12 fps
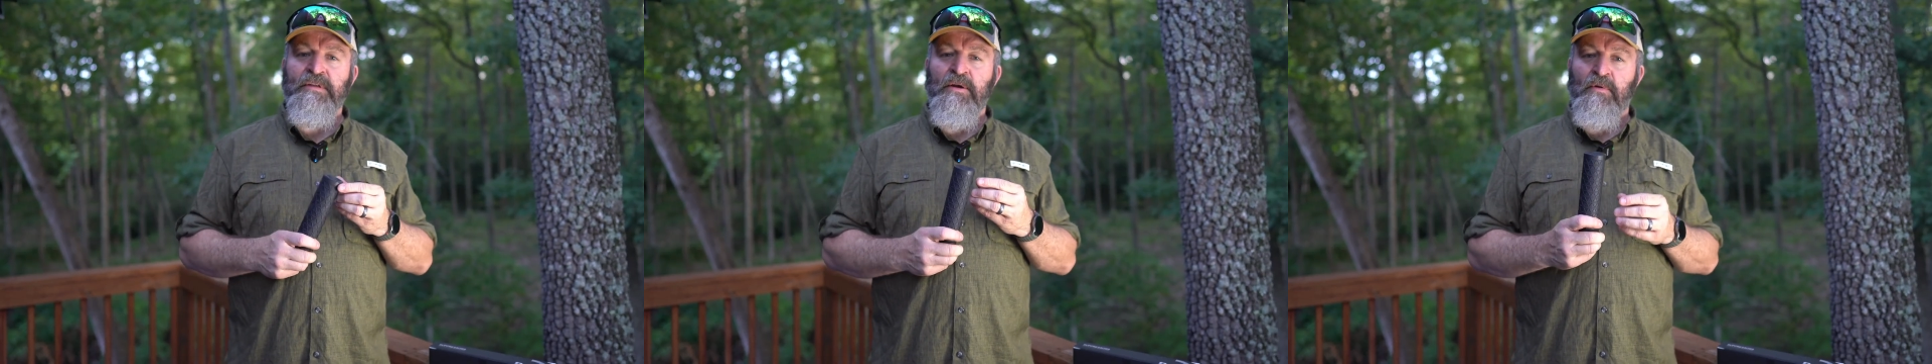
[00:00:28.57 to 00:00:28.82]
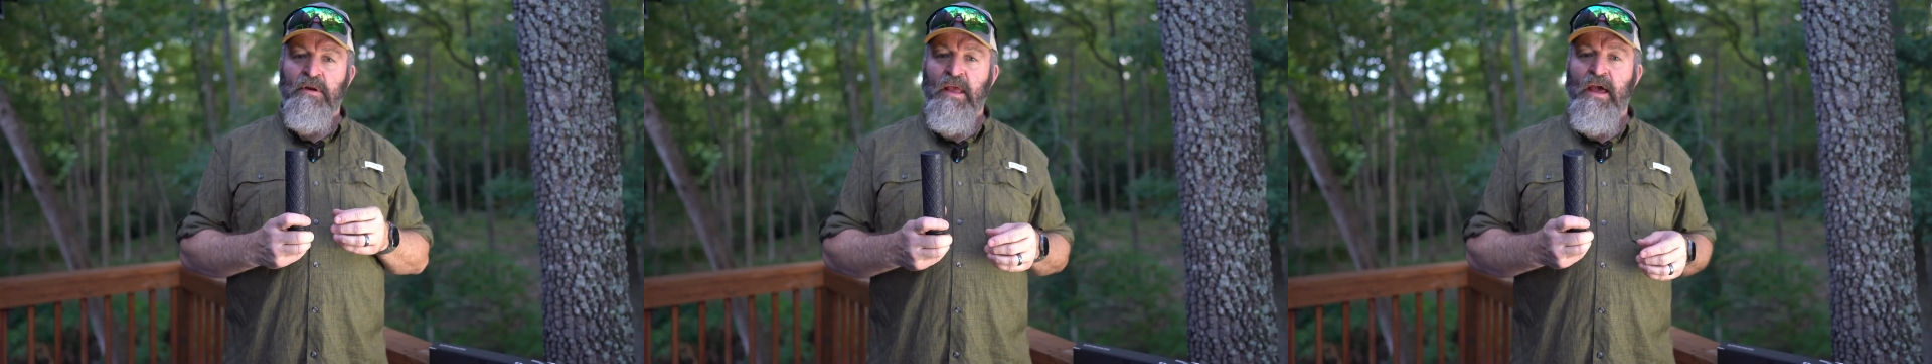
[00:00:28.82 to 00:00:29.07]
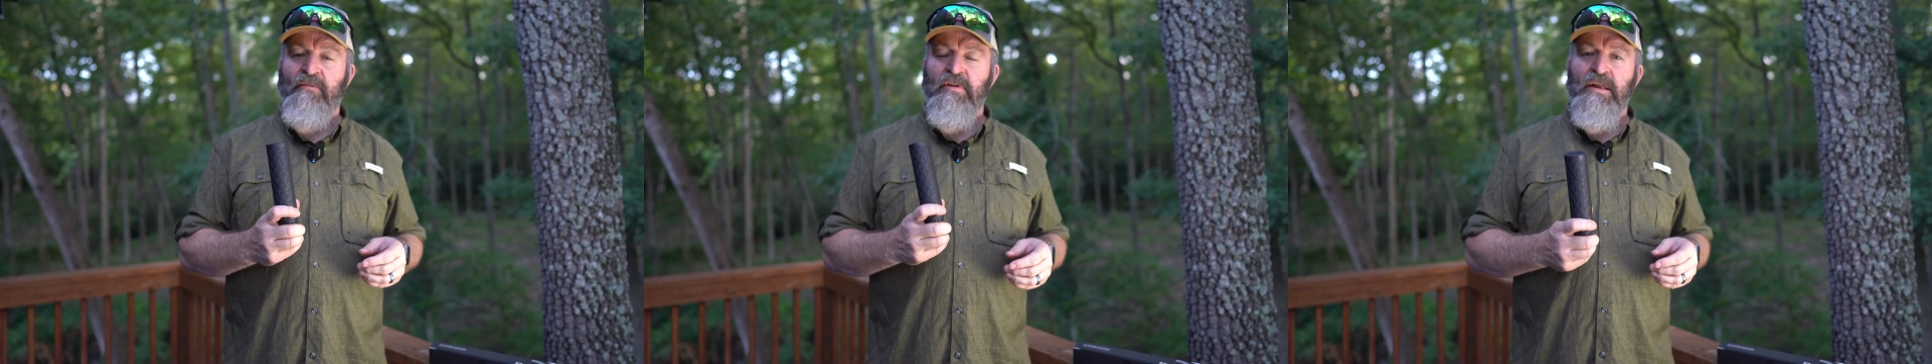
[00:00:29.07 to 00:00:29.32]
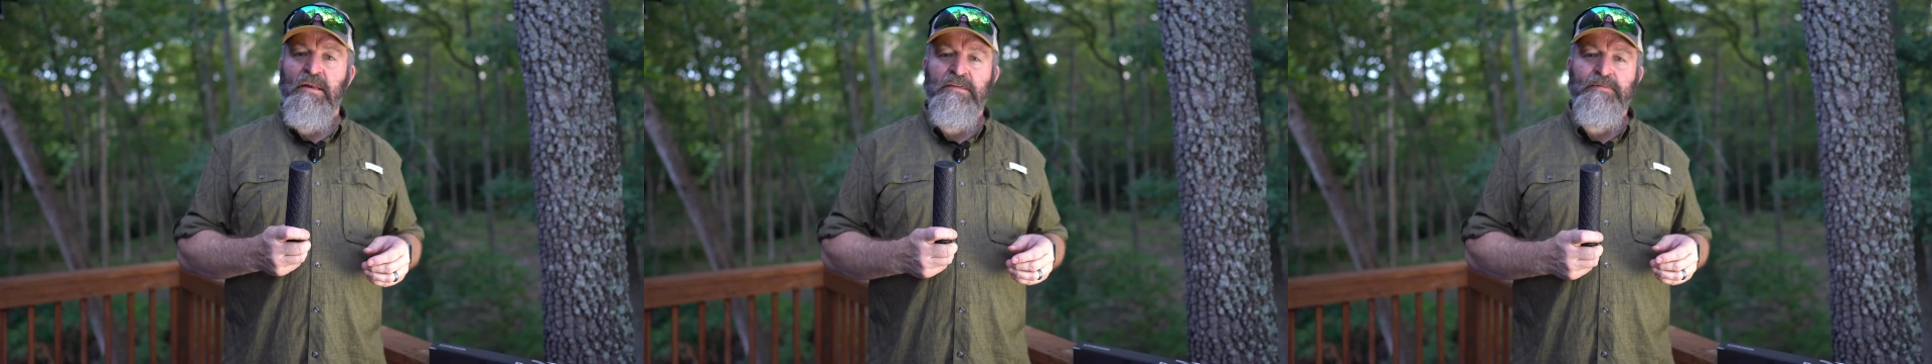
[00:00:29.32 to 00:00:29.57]
They want to have an
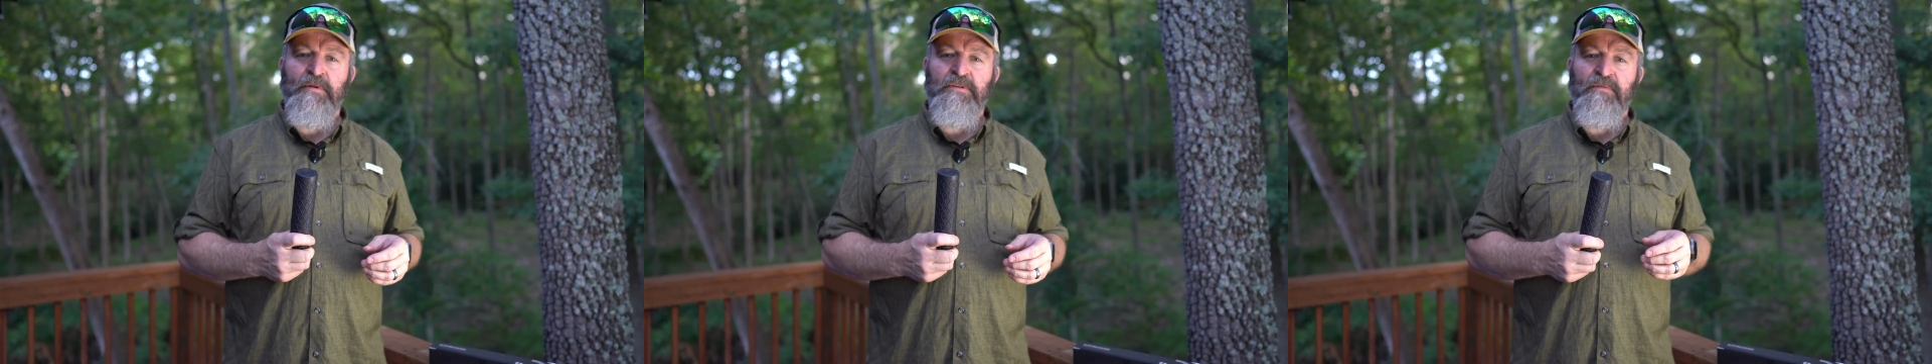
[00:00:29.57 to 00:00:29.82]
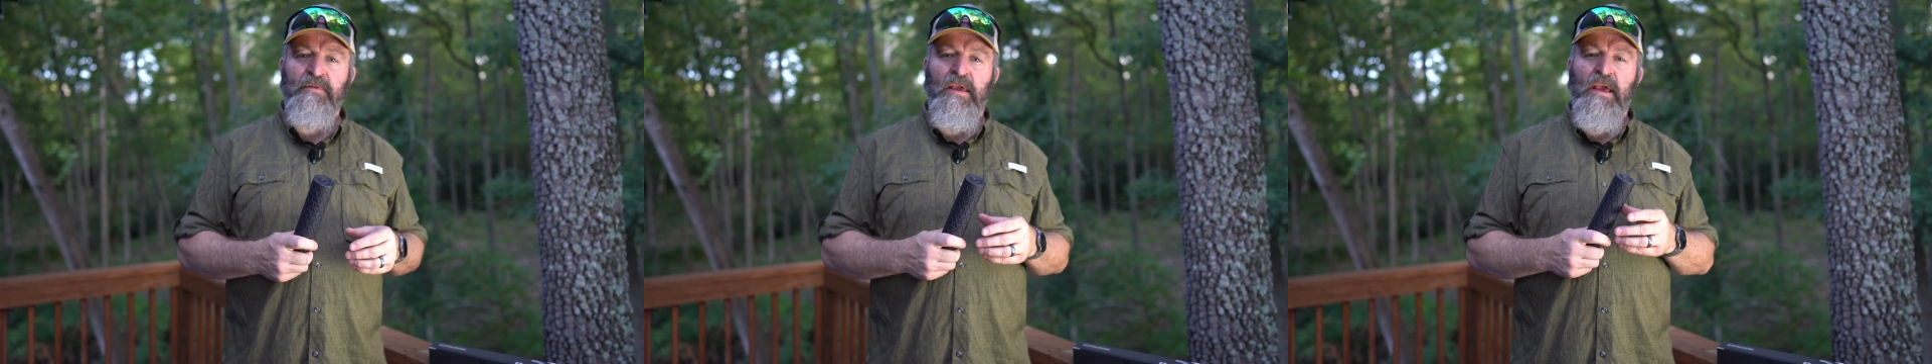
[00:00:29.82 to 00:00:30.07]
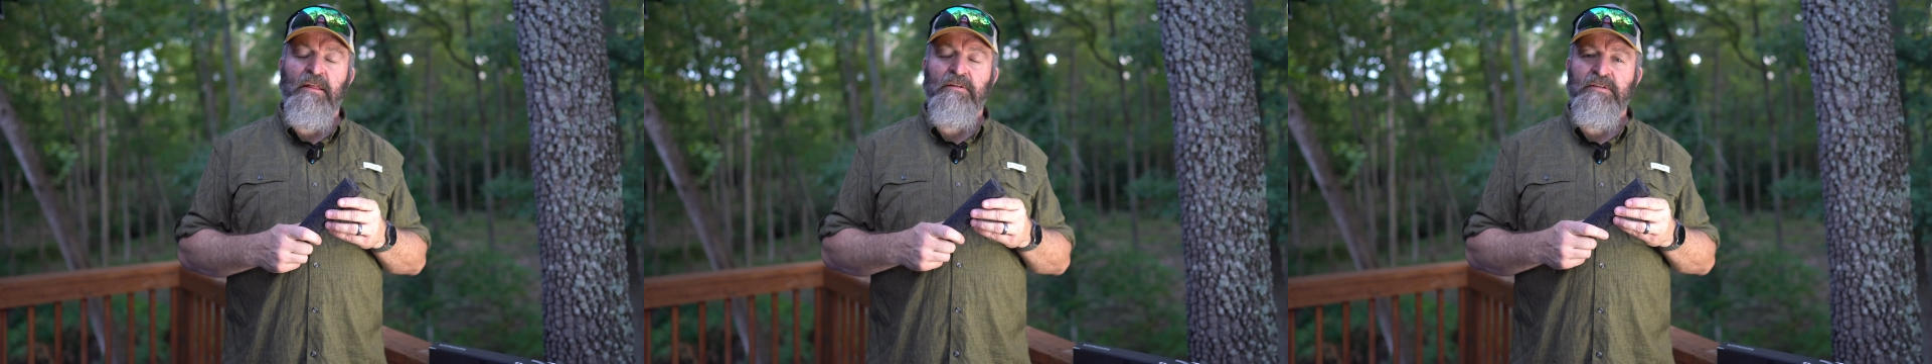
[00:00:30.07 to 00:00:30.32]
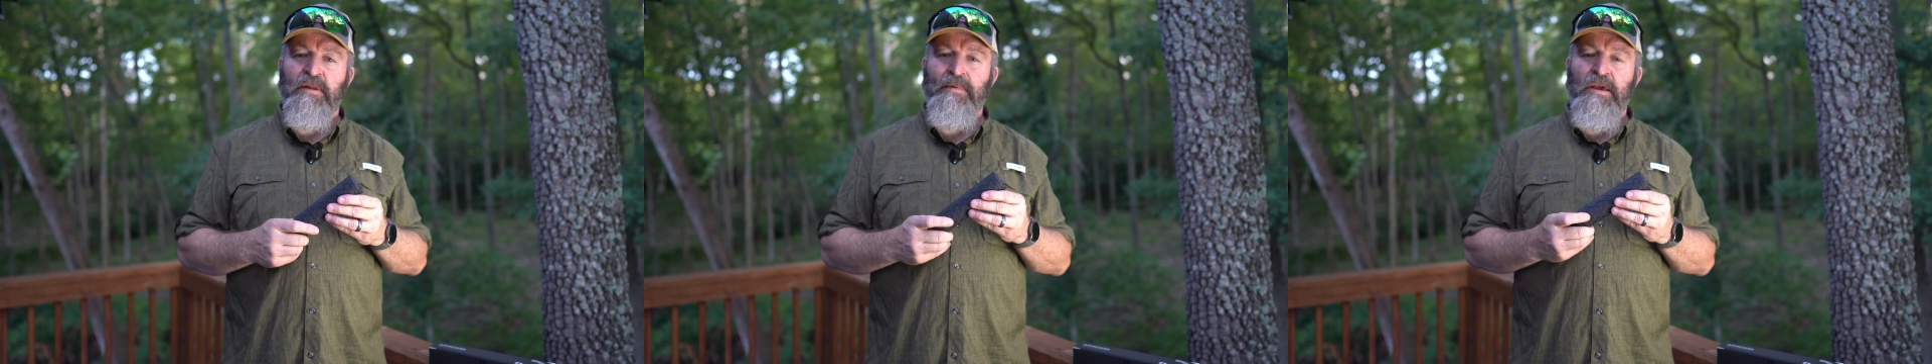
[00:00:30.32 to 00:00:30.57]
inexpensive can
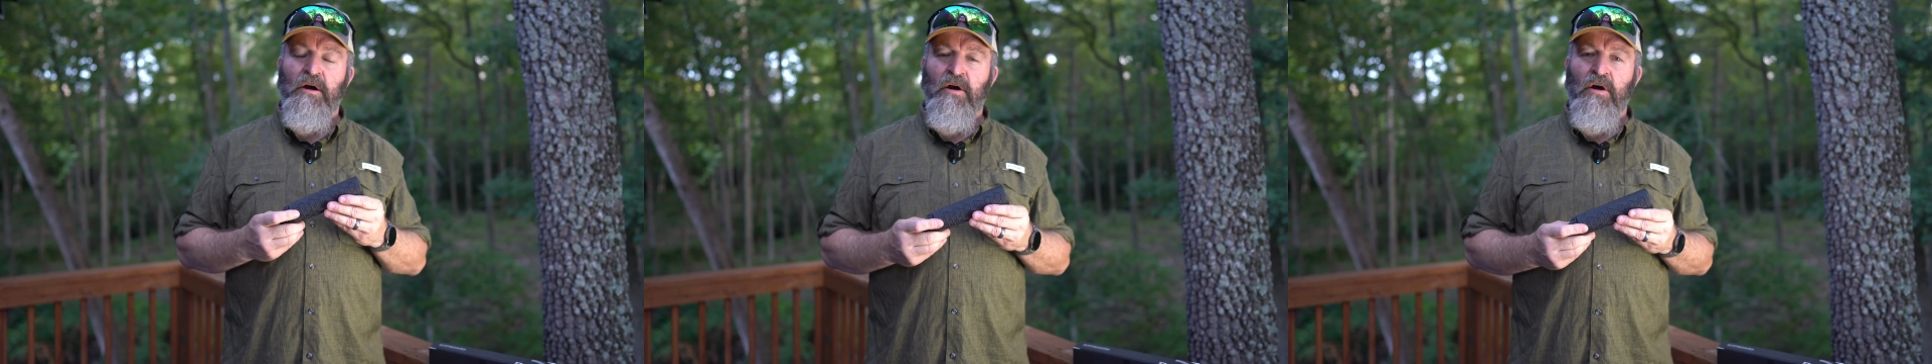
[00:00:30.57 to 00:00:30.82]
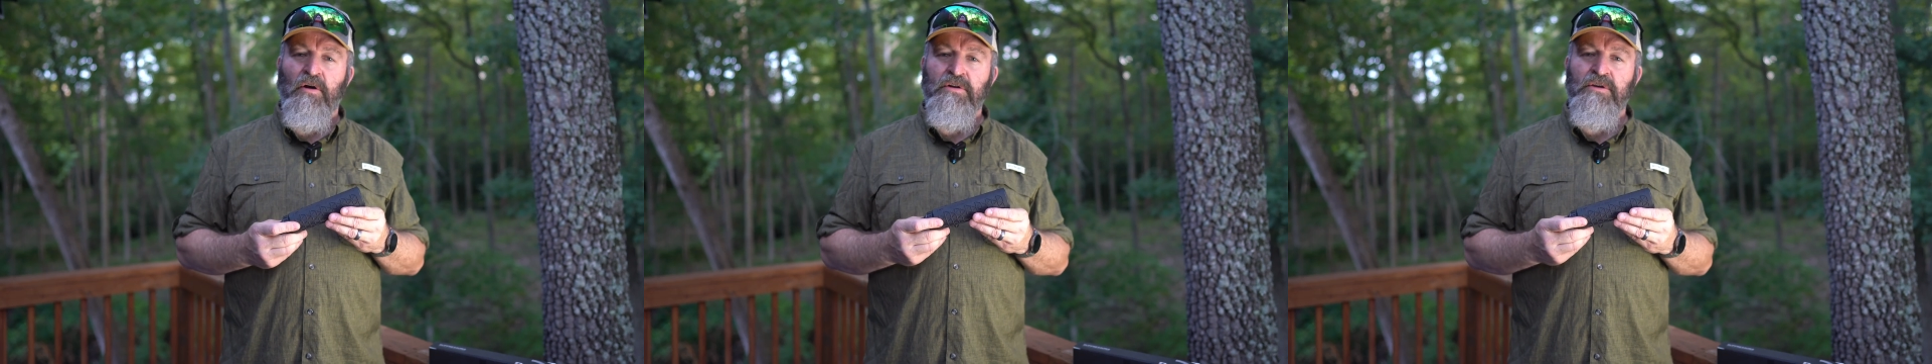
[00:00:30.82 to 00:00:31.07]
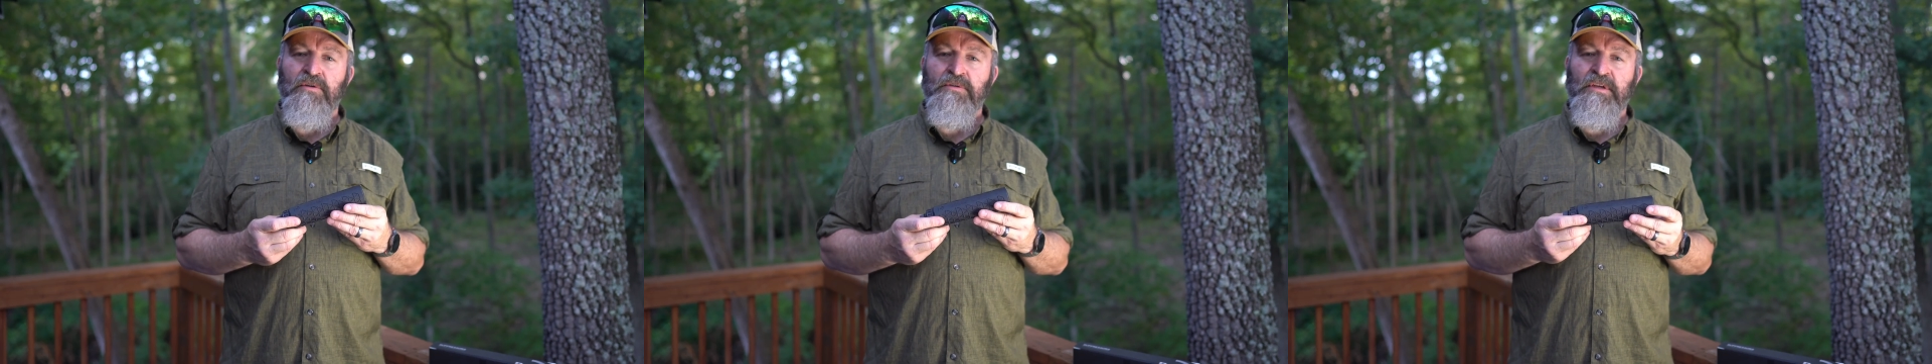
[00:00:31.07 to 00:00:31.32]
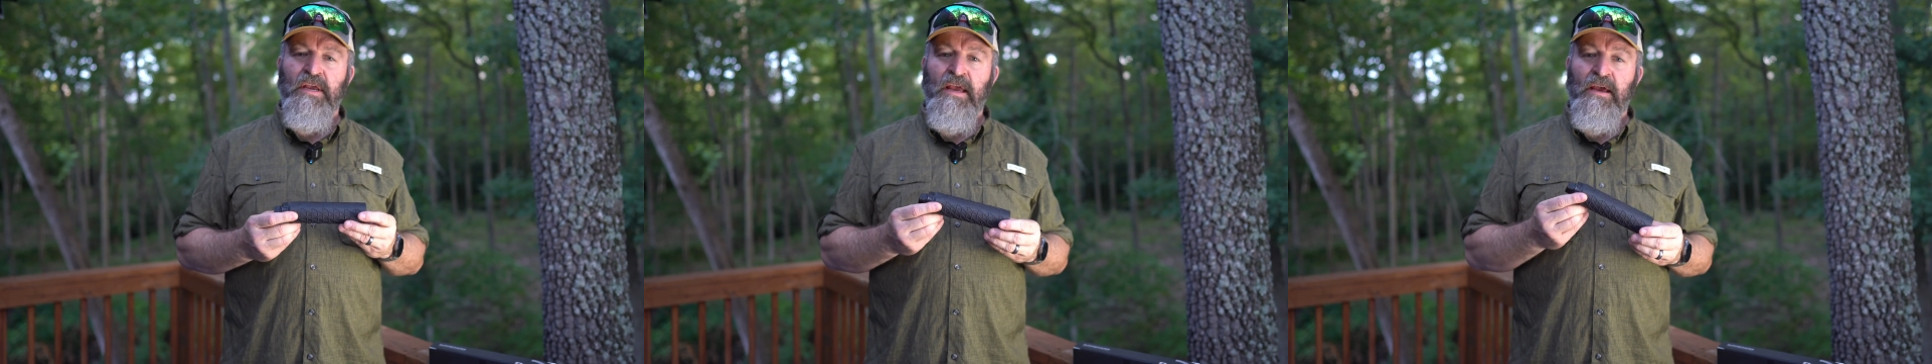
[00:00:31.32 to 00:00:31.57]
that's going to be a hard
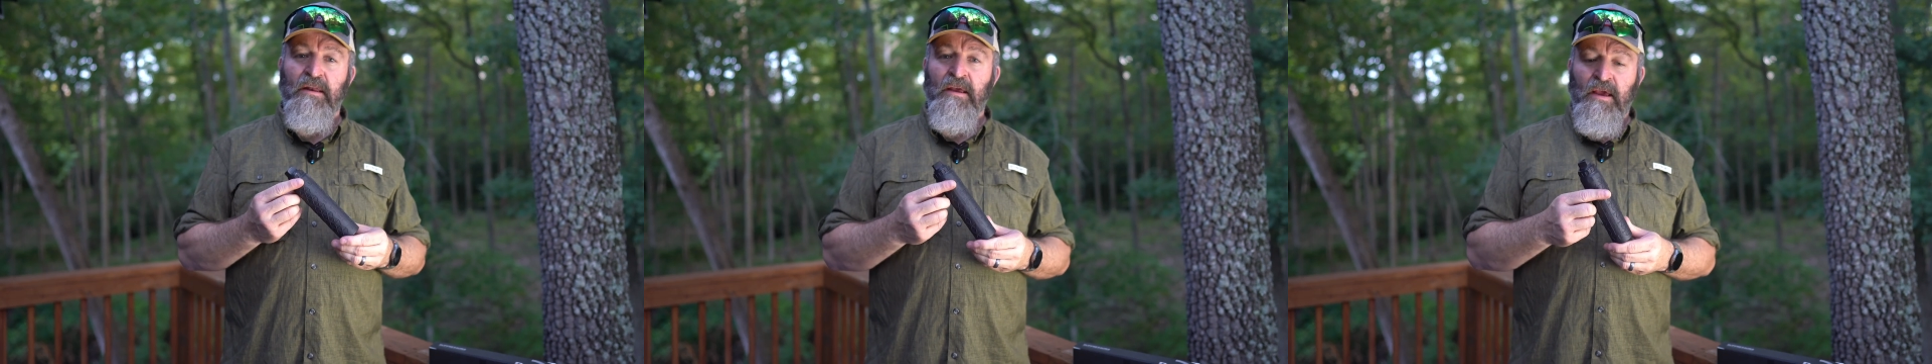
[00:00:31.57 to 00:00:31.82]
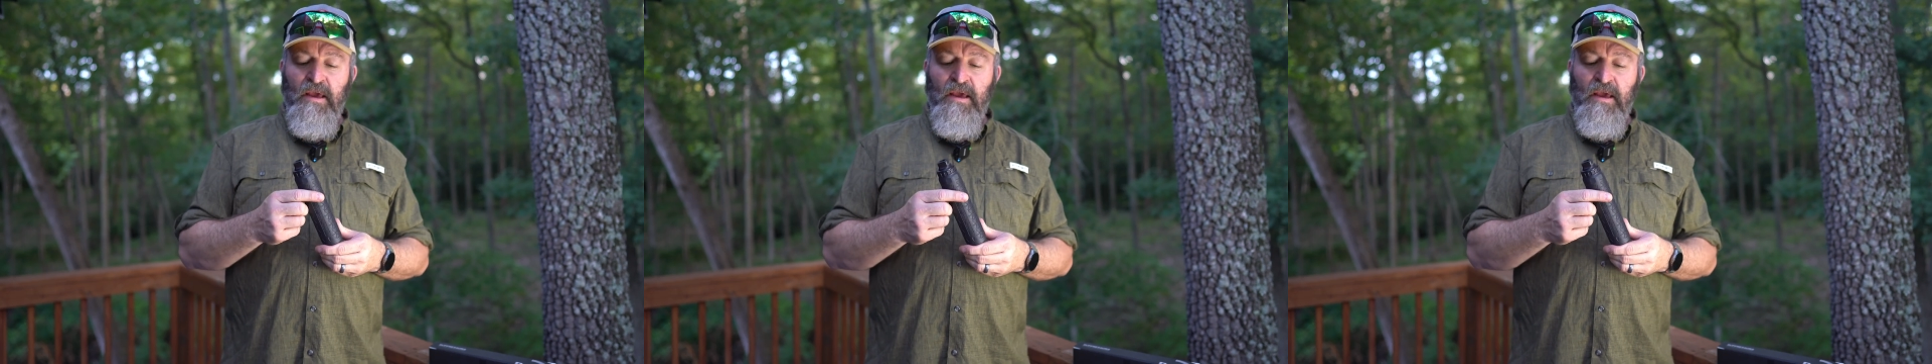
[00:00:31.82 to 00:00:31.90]
use can.